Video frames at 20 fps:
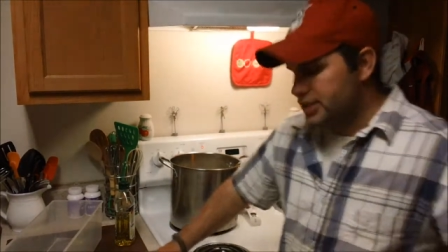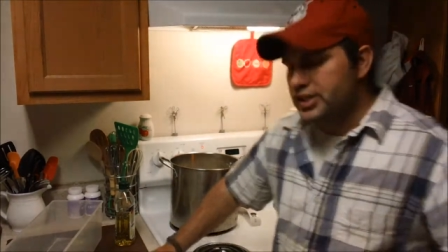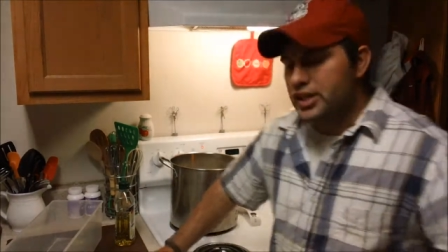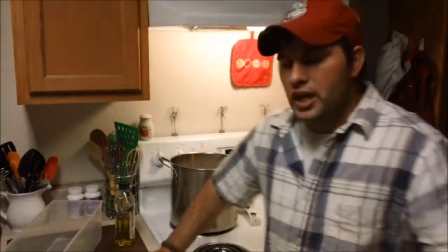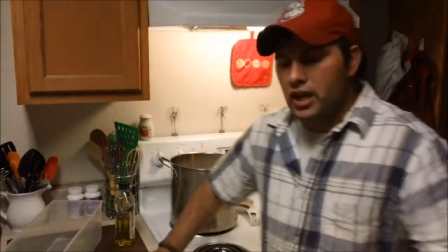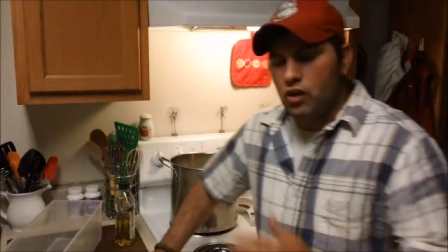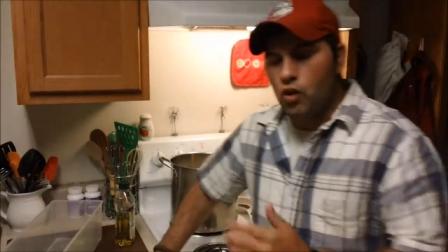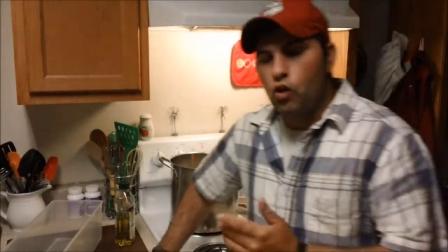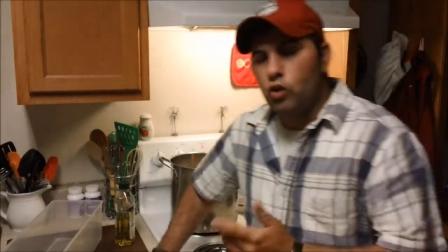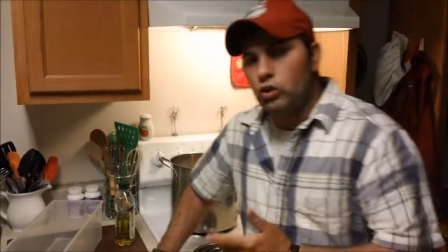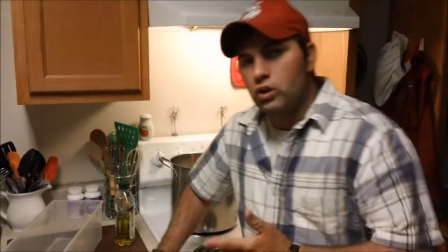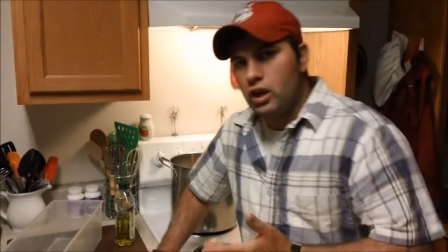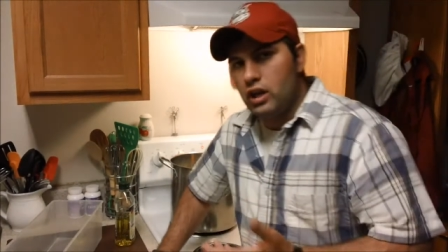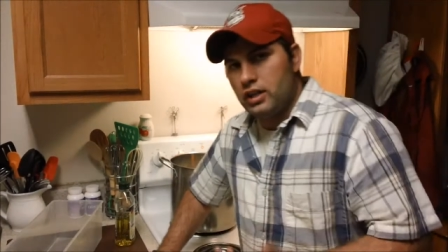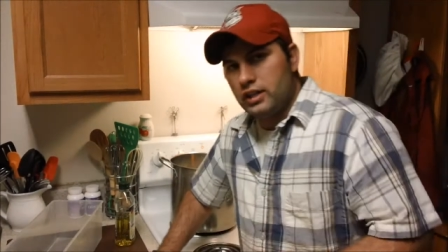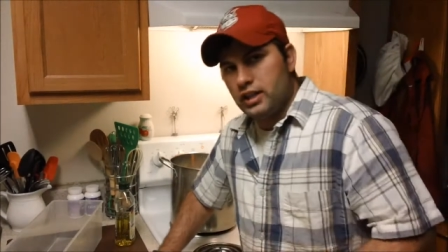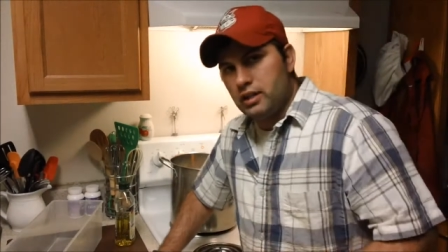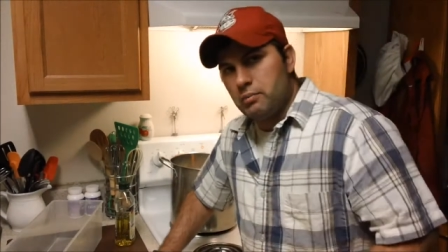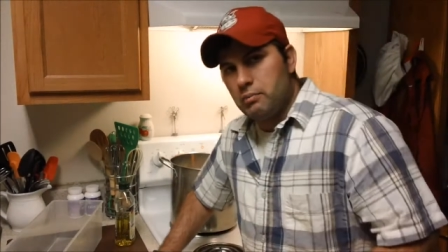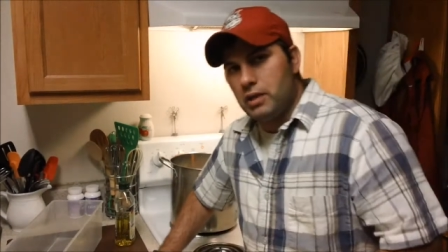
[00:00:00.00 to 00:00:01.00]
not a whole
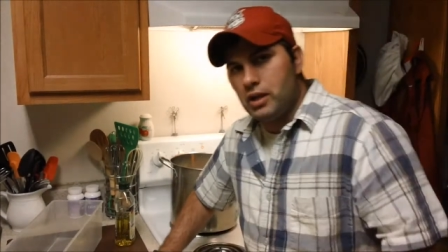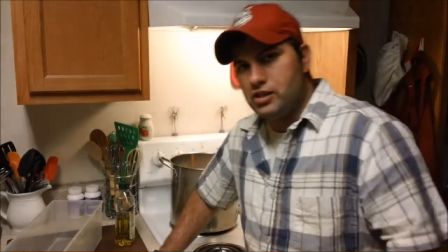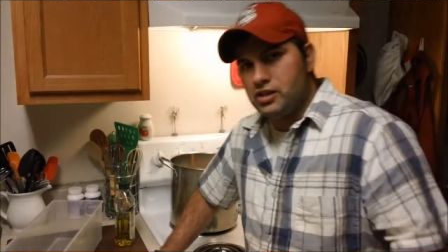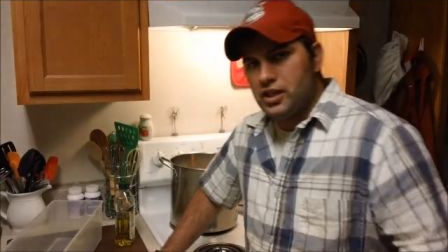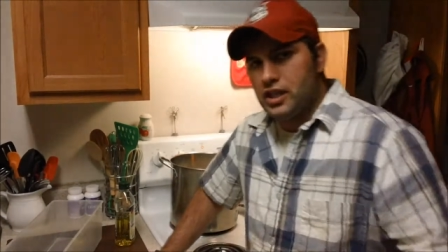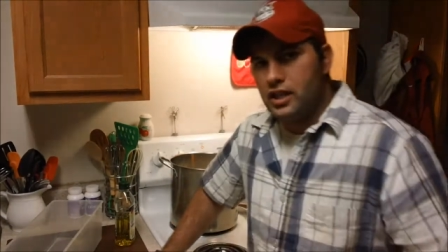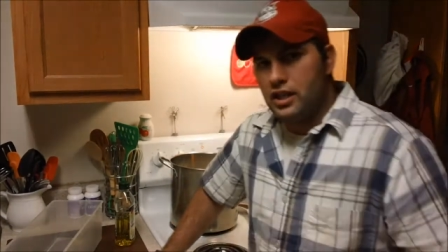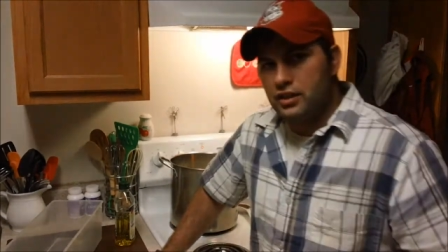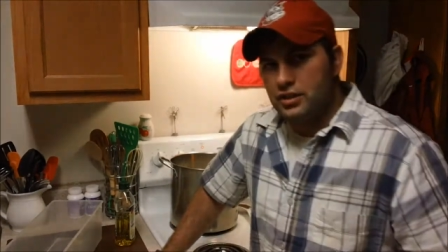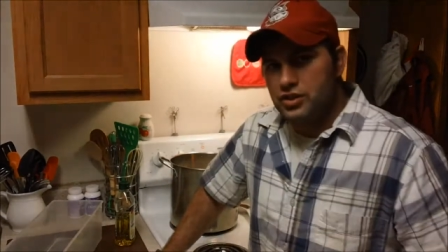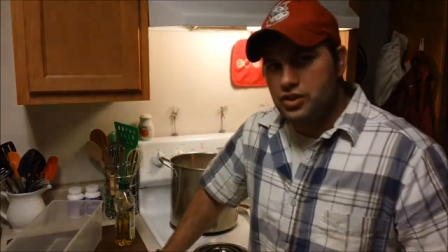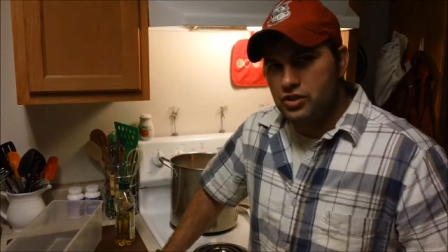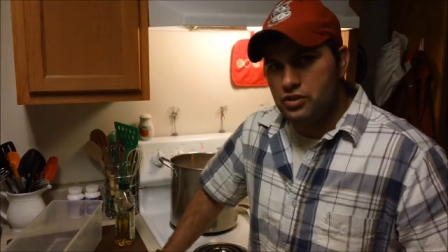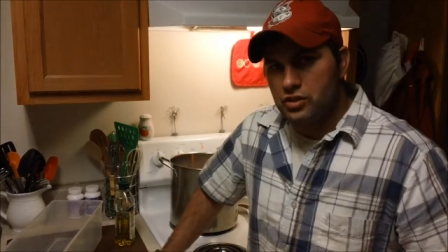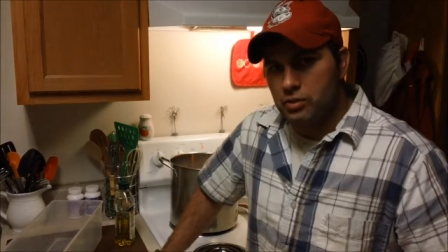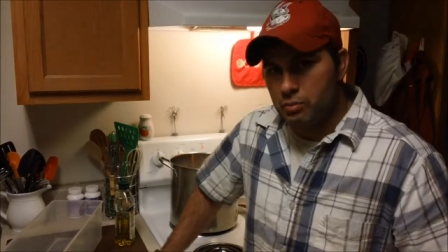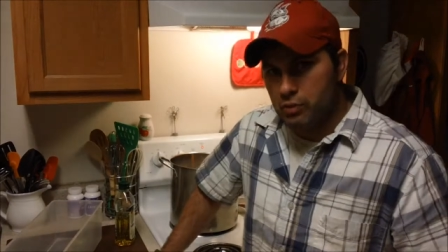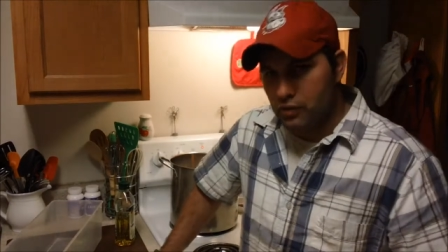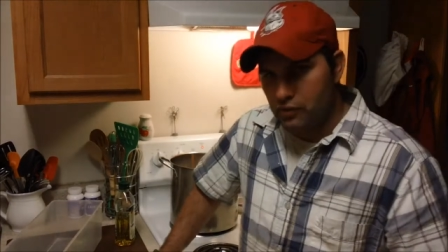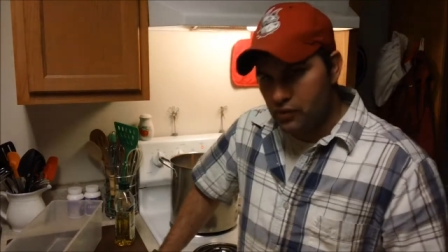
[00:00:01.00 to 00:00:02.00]
lot compared to, to the
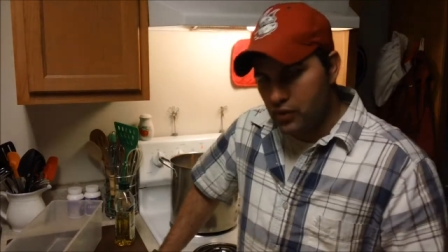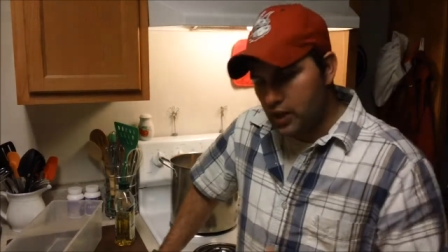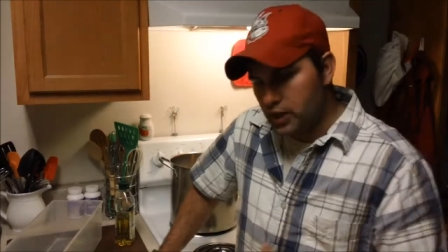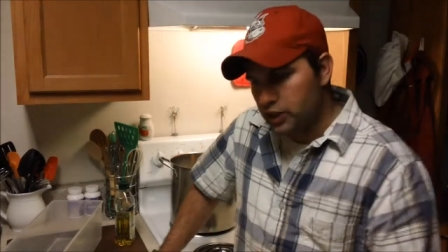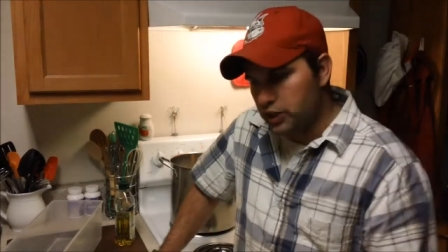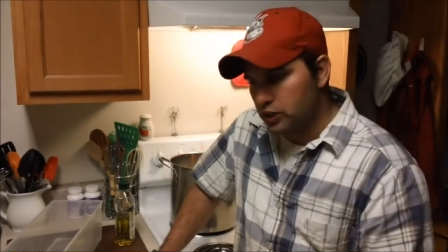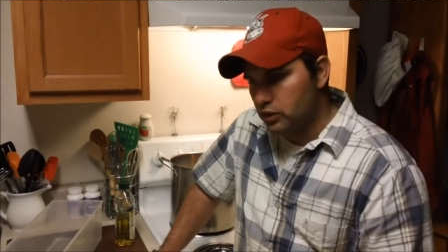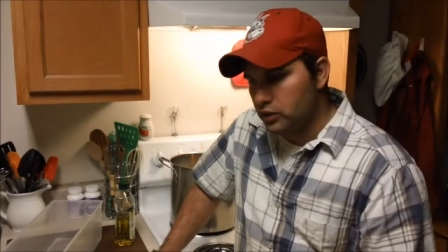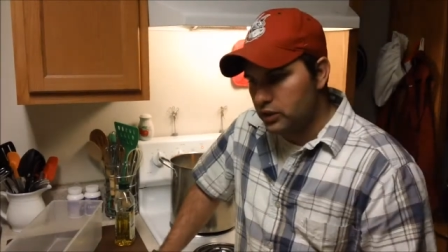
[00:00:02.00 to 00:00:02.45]
professional,